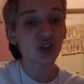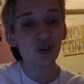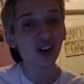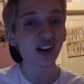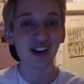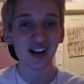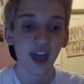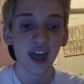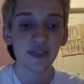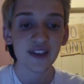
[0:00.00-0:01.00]
Sure.
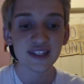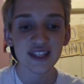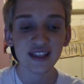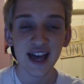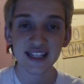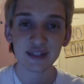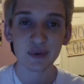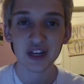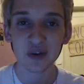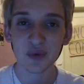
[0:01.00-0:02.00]
And this is the
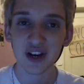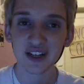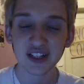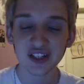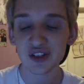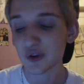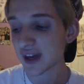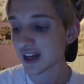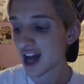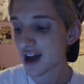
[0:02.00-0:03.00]
last one we're gonna do.
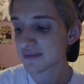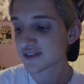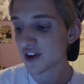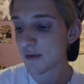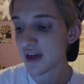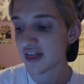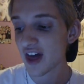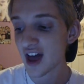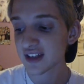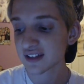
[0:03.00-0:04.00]
It comes from
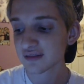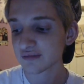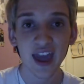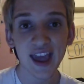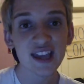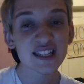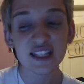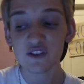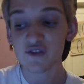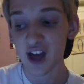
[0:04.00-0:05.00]
the A
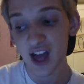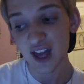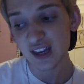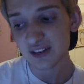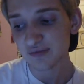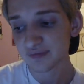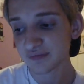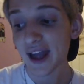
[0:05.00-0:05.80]
Sivan.